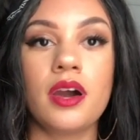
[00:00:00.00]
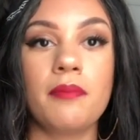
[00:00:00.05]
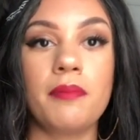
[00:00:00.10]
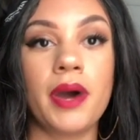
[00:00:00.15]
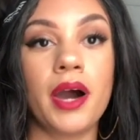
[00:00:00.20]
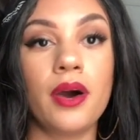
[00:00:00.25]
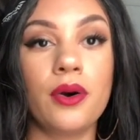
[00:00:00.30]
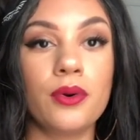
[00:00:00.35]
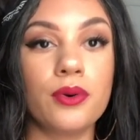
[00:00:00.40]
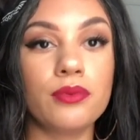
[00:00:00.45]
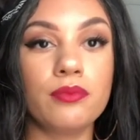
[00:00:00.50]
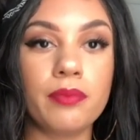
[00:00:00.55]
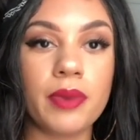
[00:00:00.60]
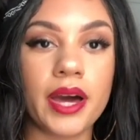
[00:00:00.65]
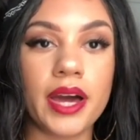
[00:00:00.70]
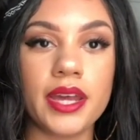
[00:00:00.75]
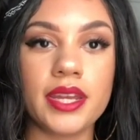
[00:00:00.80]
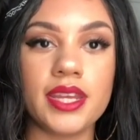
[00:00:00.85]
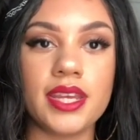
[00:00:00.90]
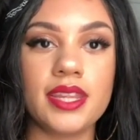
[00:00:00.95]
my old
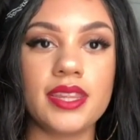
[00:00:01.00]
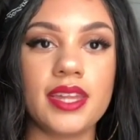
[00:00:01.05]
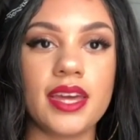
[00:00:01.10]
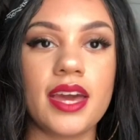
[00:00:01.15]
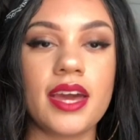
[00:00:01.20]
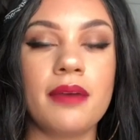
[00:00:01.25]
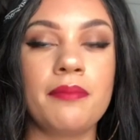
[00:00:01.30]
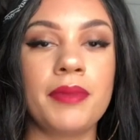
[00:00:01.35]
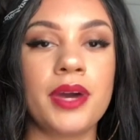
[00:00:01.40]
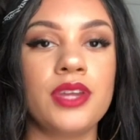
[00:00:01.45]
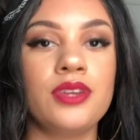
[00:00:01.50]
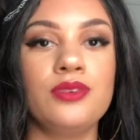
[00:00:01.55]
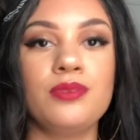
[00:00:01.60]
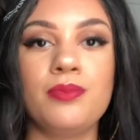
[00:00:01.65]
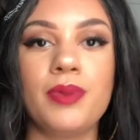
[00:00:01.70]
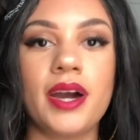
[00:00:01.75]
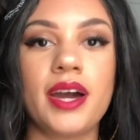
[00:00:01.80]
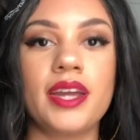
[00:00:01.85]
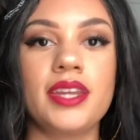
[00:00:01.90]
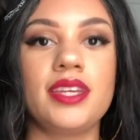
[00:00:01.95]
body that my new
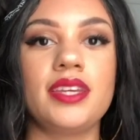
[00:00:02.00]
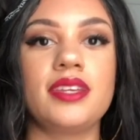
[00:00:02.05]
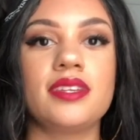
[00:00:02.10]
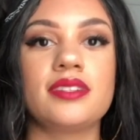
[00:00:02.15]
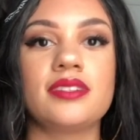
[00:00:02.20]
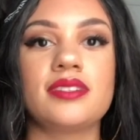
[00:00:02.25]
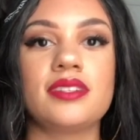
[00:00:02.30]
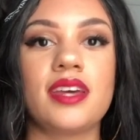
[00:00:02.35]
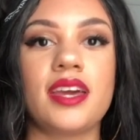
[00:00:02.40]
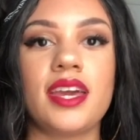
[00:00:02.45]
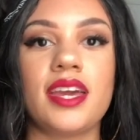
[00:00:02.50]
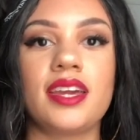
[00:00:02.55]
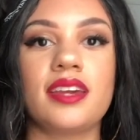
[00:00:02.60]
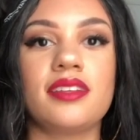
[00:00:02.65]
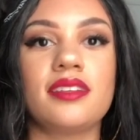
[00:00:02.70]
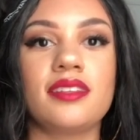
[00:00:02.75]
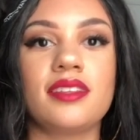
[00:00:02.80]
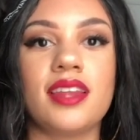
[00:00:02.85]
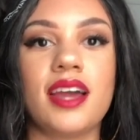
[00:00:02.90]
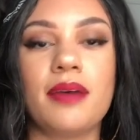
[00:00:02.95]
body is
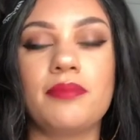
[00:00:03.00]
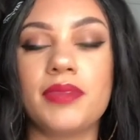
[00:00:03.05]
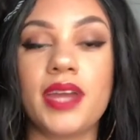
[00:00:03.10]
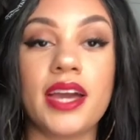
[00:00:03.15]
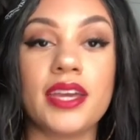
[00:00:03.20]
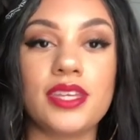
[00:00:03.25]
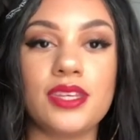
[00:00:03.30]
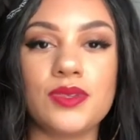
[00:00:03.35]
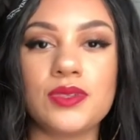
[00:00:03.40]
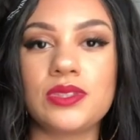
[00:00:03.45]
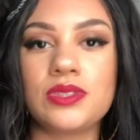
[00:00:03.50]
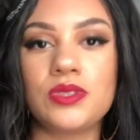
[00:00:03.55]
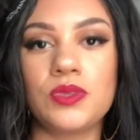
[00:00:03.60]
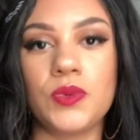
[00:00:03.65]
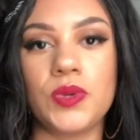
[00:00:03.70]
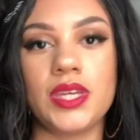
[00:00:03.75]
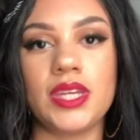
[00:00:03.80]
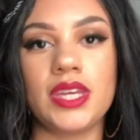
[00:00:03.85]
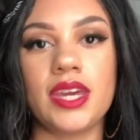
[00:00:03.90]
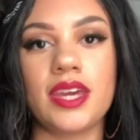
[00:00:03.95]
like, I'm not used
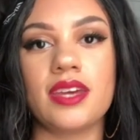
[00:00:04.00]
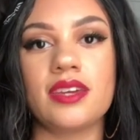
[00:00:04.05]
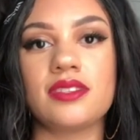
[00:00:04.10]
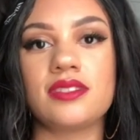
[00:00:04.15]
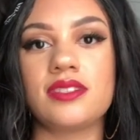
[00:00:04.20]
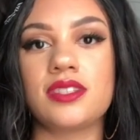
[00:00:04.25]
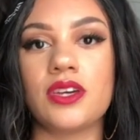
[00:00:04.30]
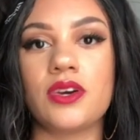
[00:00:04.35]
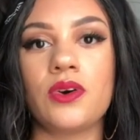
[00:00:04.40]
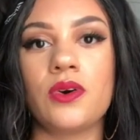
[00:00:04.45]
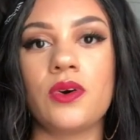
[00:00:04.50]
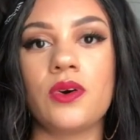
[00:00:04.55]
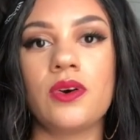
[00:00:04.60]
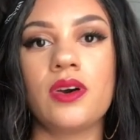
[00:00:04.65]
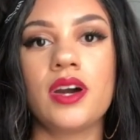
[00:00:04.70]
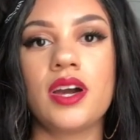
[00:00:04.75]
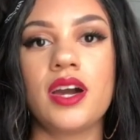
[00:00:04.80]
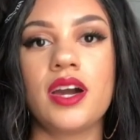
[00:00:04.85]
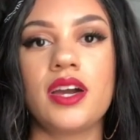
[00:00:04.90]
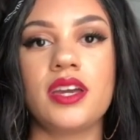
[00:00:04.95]
to it yet. So,
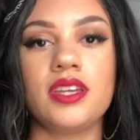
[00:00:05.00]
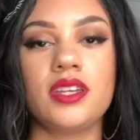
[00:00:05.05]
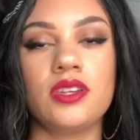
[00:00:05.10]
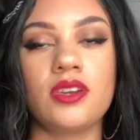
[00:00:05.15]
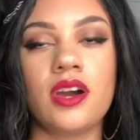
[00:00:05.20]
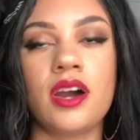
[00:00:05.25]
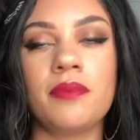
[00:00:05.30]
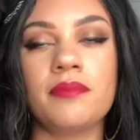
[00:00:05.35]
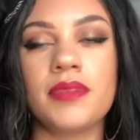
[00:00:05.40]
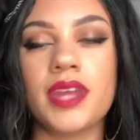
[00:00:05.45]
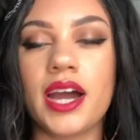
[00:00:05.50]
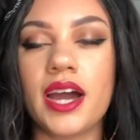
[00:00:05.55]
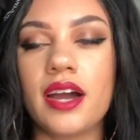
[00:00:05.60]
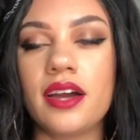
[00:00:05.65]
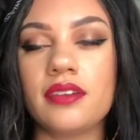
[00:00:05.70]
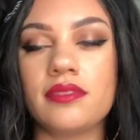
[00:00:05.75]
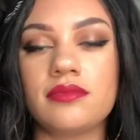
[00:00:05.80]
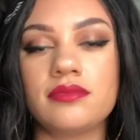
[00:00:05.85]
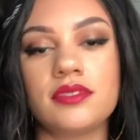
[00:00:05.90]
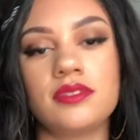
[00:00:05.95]
you know, I'm
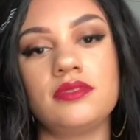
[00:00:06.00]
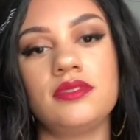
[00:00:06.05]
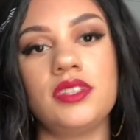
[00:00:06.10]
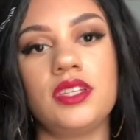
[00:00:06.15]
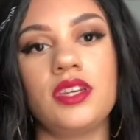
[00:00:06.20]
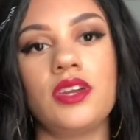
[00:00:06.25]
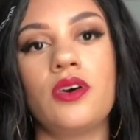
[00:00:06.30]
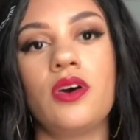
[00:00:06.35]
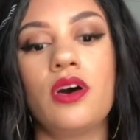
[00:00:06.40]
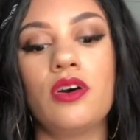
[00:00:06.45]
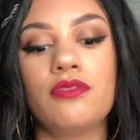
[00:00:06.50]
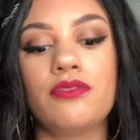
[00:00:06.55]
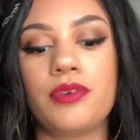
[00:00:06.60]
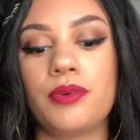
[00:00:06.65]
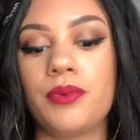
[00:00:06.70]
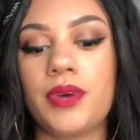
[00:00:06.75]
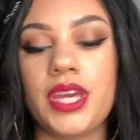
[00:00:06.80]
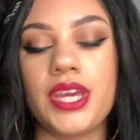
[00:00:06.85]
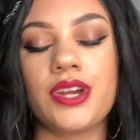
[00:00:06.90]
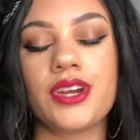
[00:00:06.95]
not, you know,
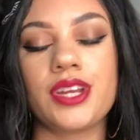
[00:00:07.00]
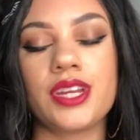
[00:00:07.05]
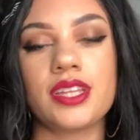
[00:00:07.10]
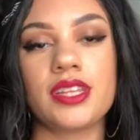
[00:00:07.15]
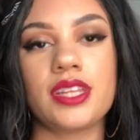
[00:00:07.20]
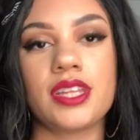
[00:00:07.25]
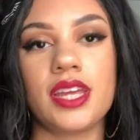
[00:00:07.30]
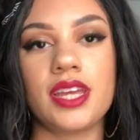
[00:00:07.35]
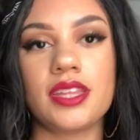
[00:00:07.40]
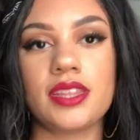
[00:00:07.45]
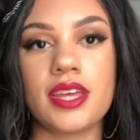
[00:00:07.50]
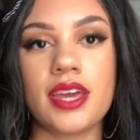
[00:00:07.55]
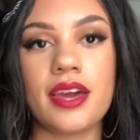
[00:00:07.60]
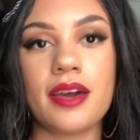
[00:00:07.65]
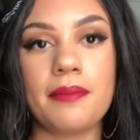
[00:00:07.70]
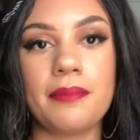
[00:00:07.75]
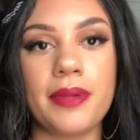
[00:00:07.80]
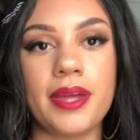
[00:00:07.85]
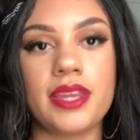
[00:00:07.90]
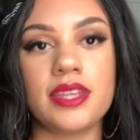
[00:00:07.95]
overweight or anything like
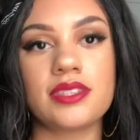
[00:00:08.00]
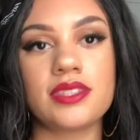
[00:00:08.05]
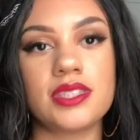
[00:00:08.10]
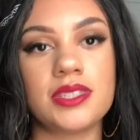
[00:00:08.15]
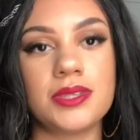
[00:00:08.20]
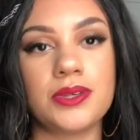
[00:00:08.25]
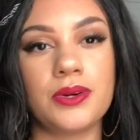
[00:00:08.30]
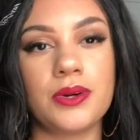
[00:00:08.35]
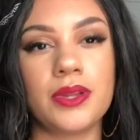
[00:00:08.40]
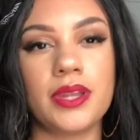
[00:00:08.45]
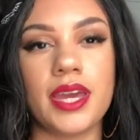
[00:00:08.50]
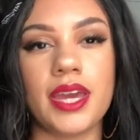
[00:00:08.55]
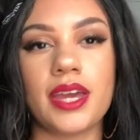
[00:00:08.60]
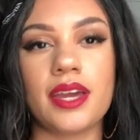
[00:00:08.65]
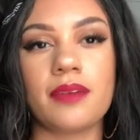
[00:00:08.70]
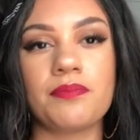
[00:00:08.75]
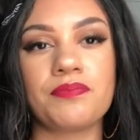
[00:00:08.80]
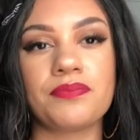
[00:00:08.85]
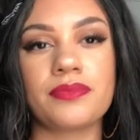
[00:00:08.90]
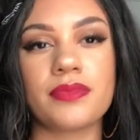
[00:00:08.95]
that, but it's still
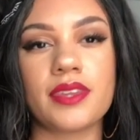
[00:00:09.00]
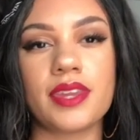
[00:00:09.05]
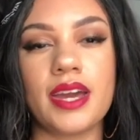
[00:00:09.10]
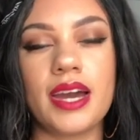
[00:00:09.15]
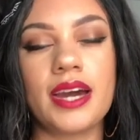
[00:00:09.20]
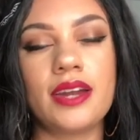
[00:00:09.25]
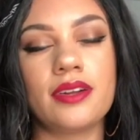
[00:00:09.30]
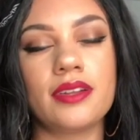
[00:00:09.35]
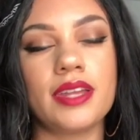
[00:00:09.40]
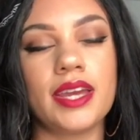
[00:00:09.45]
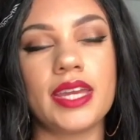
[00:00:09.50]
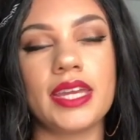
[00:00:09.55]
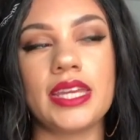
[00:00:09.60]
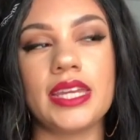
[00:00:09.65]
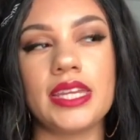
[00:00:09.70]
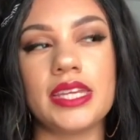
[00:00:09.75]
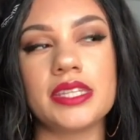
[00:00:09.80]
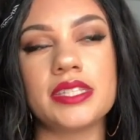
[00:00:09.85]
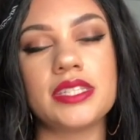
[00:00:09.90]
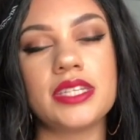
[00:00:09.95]
like, I don't like
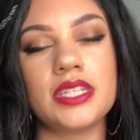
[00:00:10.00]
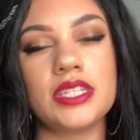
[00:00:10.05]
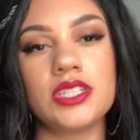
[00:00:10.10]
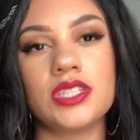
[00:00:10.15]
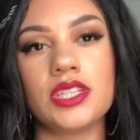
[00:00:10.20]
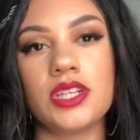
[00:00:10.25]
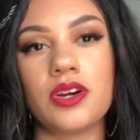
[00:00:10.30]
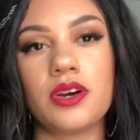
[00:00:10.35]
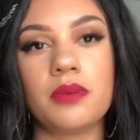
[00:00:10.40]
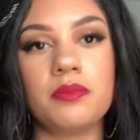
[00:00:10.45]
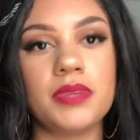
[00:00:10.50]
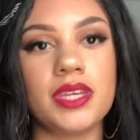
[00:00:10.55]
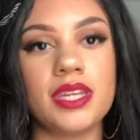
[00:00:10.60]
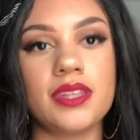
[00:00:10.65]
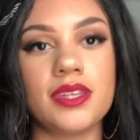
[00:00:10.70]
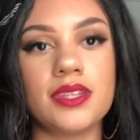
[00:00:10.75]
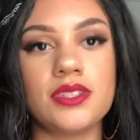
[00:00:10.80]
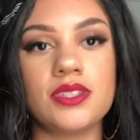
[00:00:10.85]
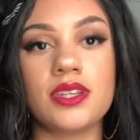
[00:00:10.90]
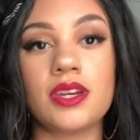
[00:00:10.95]
any attention on me
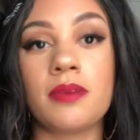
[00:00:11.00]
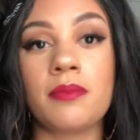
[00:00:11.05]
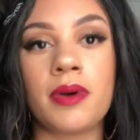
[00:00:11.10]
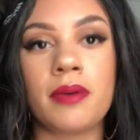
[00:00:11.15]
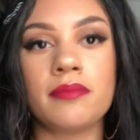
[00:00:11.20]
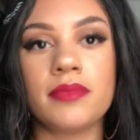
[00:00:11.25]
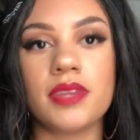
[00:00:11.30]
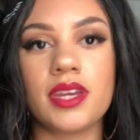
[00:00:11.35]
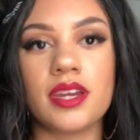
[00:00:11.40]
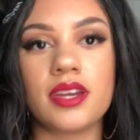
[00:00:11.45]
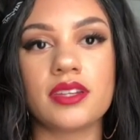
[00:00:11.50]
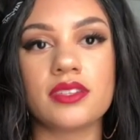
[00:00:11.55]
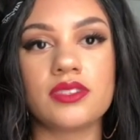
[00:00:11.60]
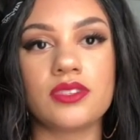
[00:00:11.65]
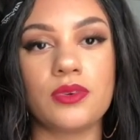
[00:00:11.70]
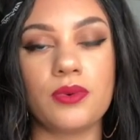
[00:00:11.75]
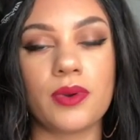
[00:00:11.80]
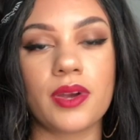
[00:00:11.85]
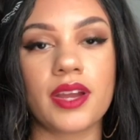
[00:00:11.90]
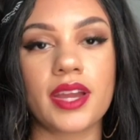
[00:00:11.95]
in the gym. I'm there
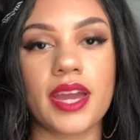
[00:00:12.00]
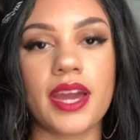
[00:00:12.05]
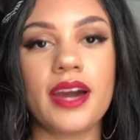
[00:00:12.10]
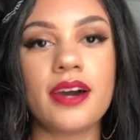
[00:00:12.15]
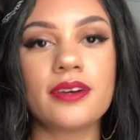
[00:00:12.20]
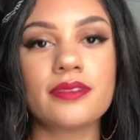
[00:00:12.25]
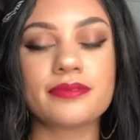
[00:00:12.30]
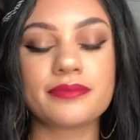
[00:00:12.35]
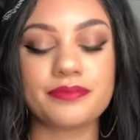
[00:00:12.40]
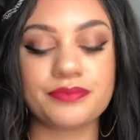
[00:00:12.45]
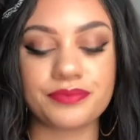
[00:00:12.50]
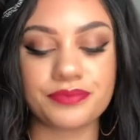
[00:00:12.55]
to work out.